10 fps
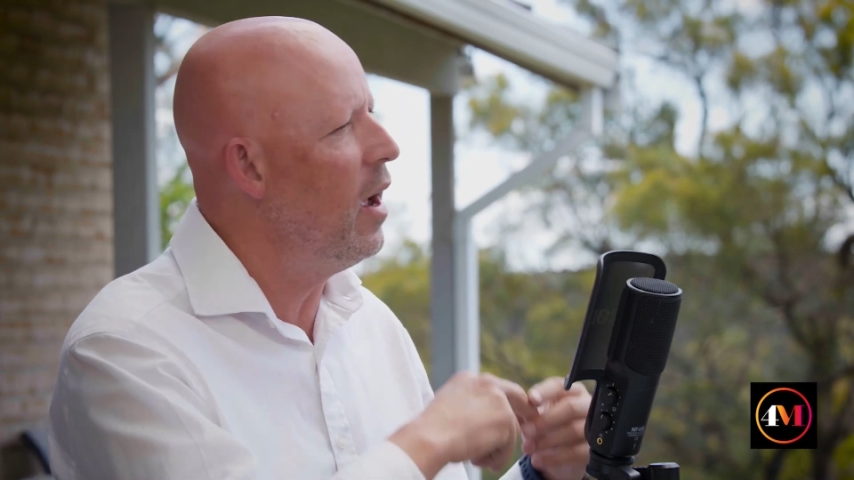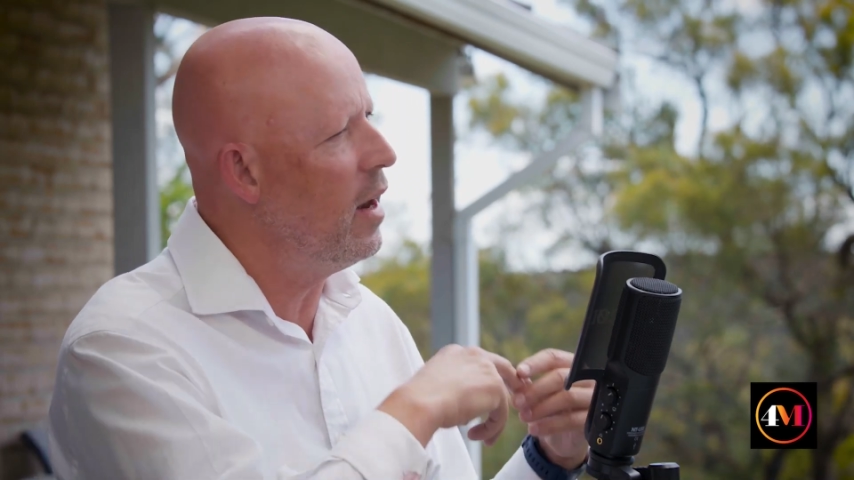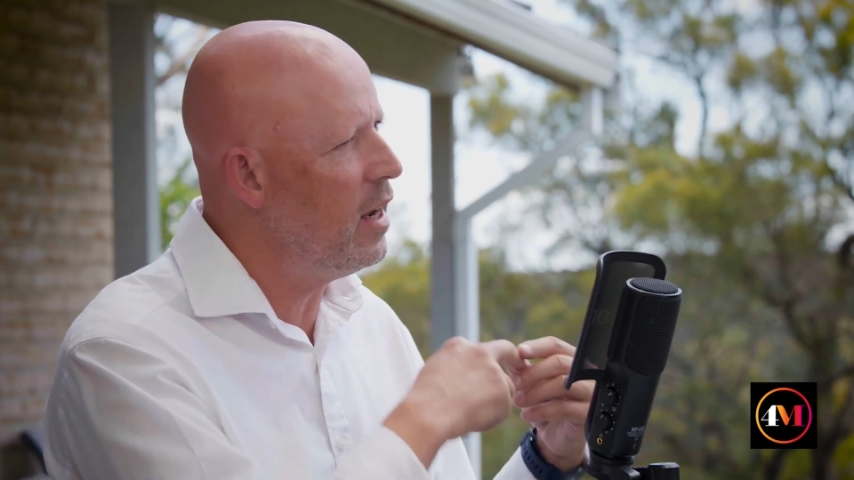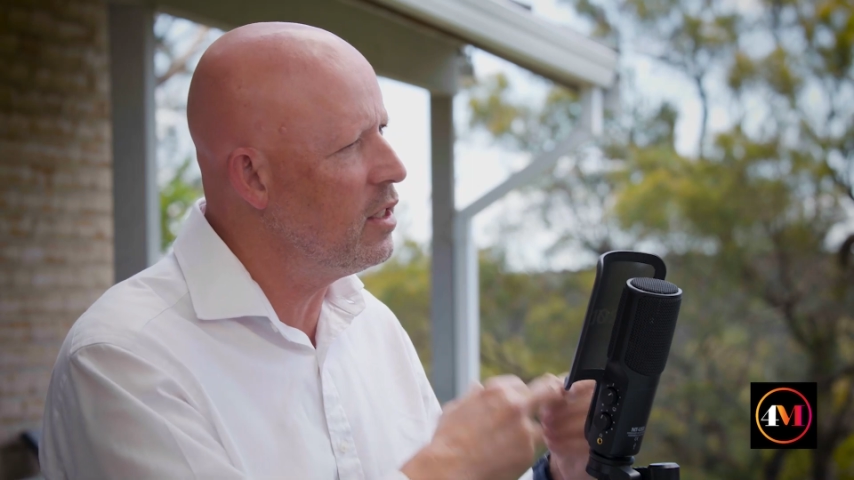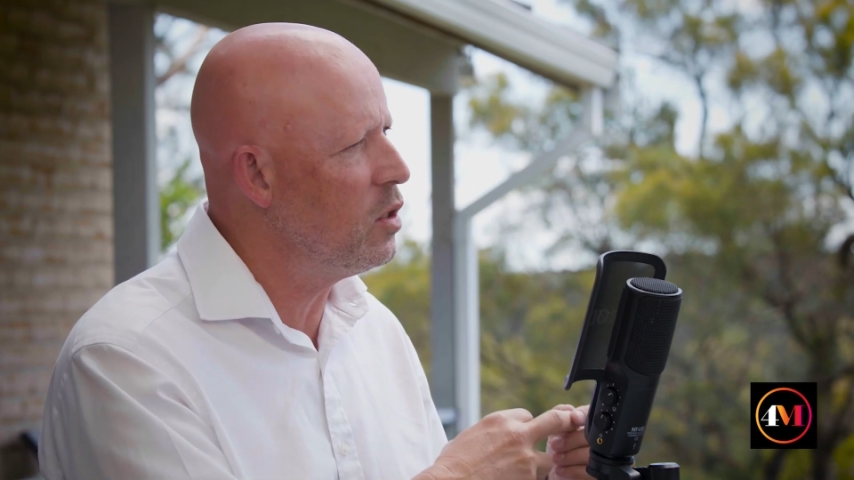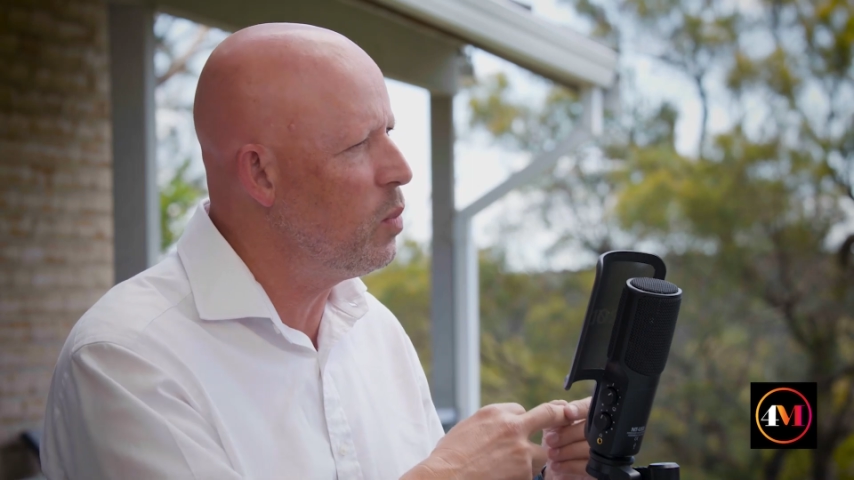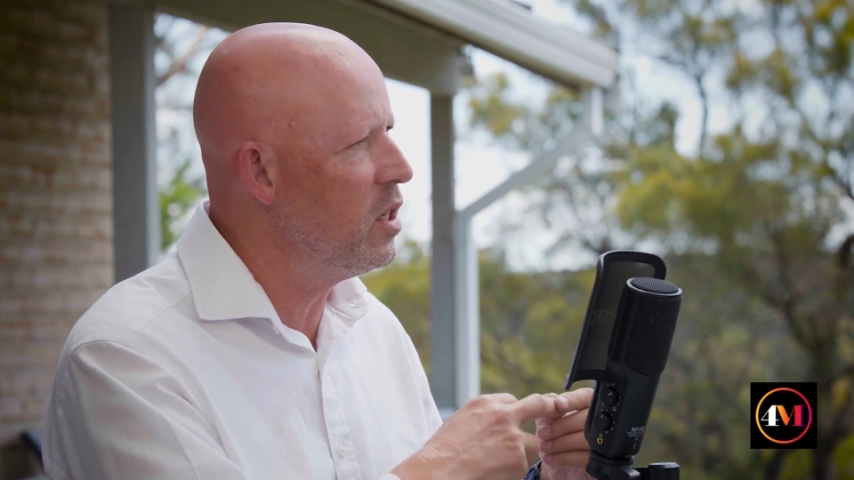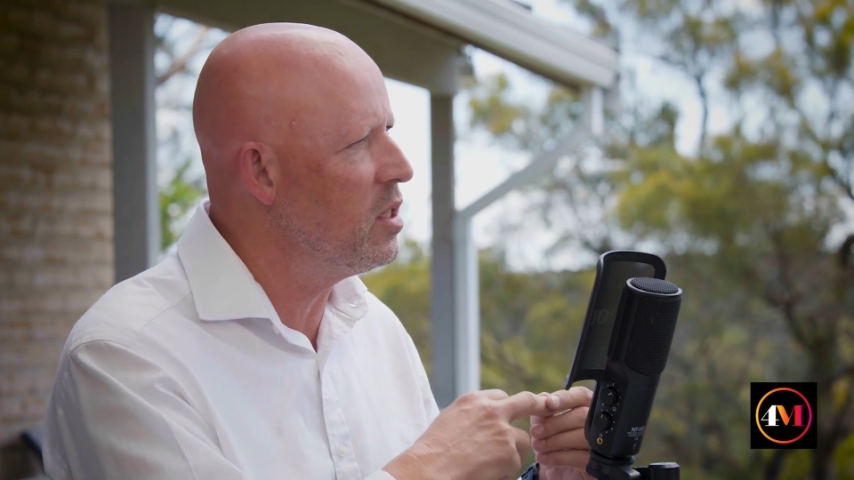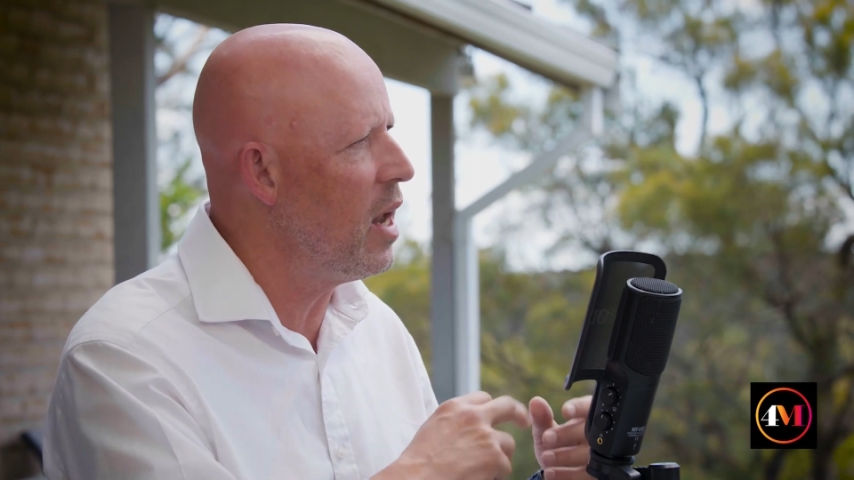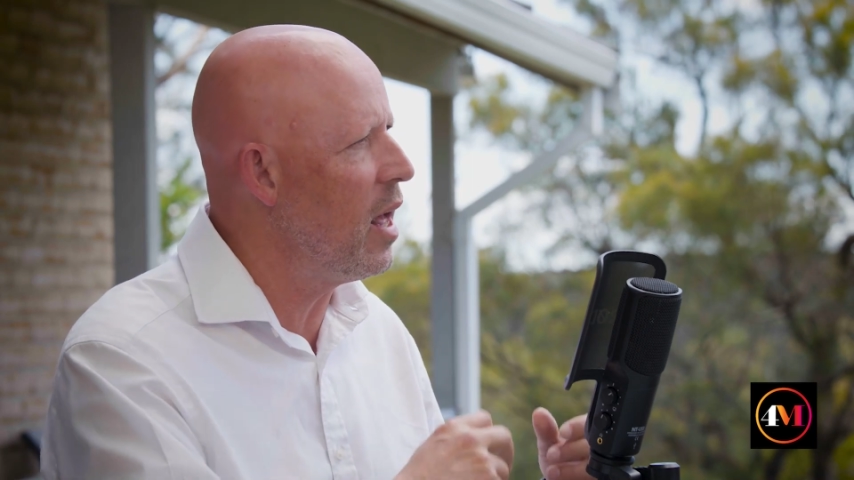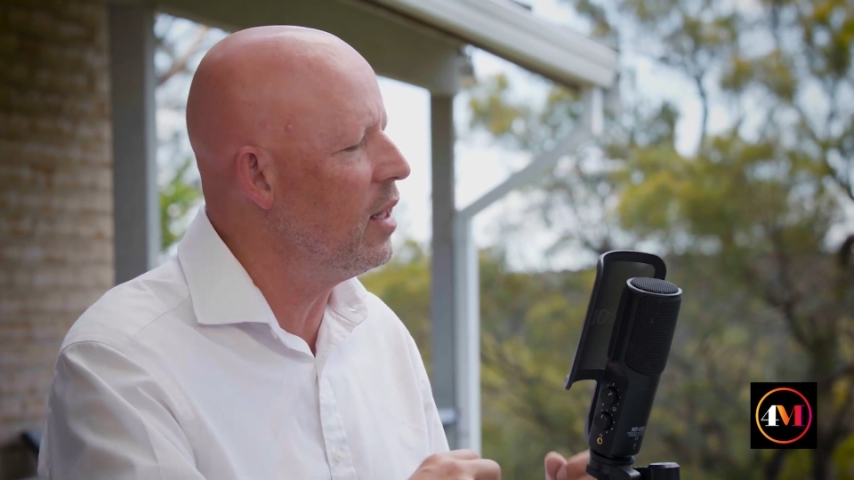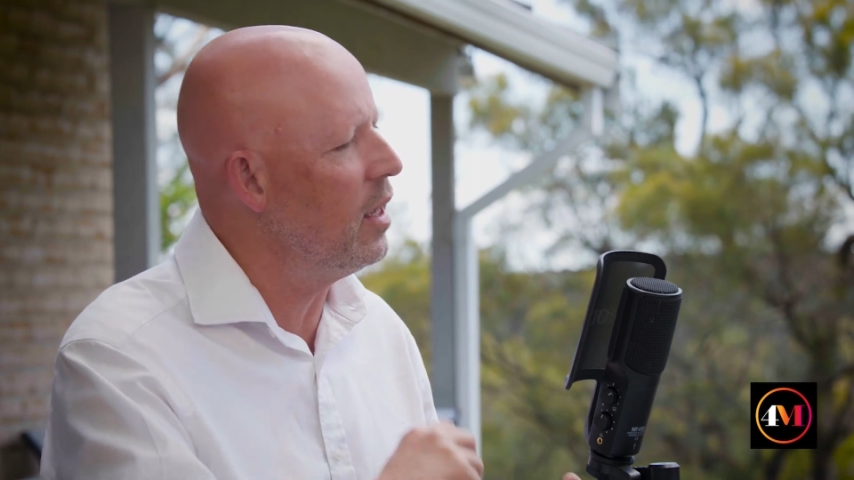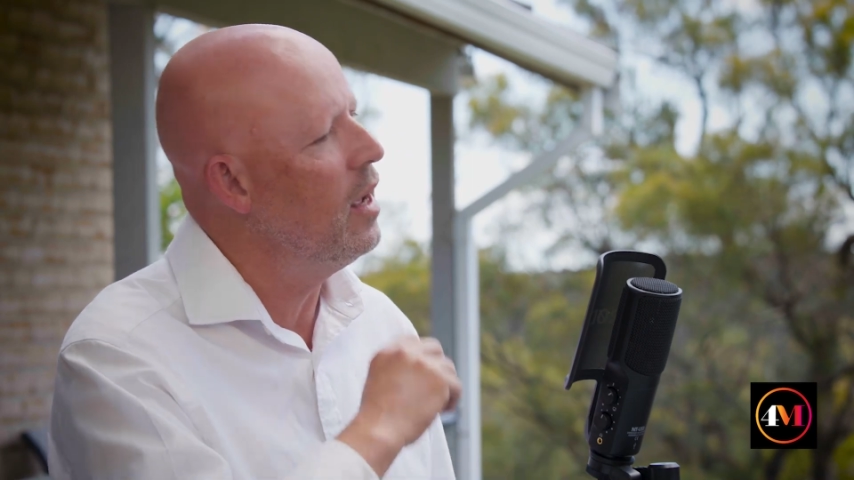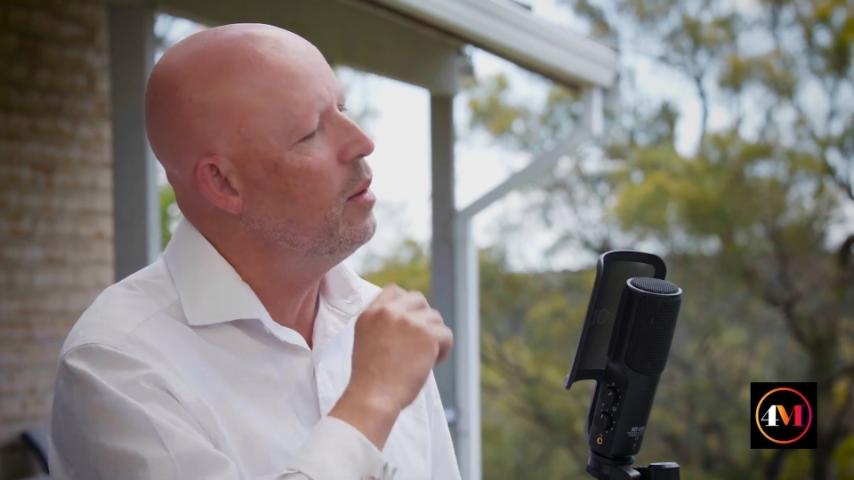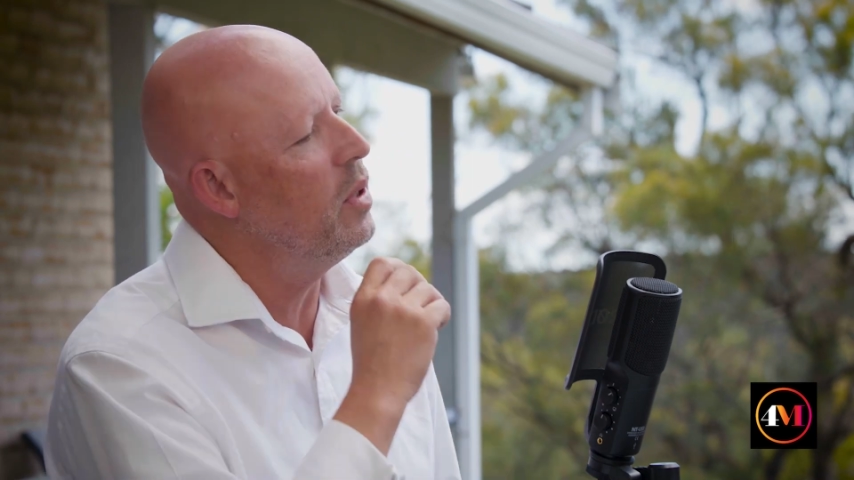and here's its personality.